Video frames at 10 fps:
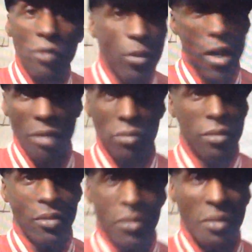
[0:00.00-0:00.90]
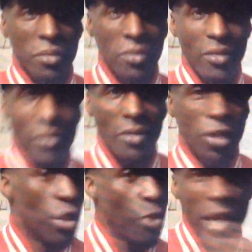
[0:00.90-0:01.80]
but very much in a unique
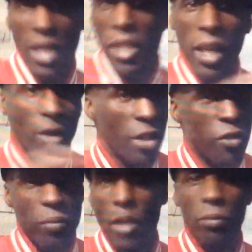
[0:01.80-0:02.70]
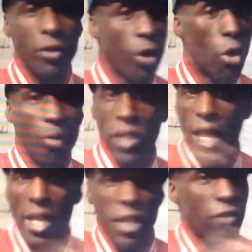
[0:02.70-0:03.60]
way, innovate way, putting pads up,
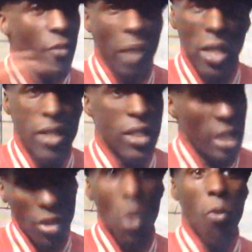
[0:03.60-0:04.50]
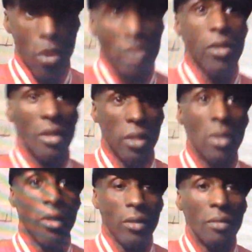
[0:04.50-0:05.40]
you know, having a lot of
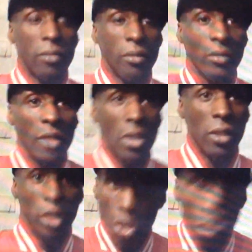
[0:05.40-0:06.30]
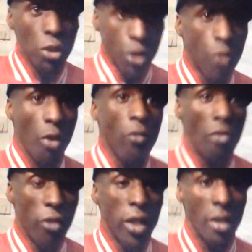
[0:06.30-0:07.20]
room. And what happened was,
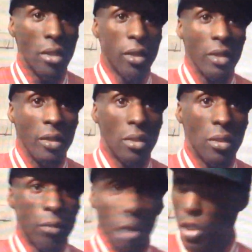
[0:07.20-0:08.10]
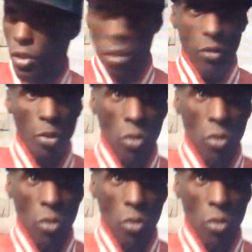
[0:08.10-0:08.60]
sometimes to write it out, I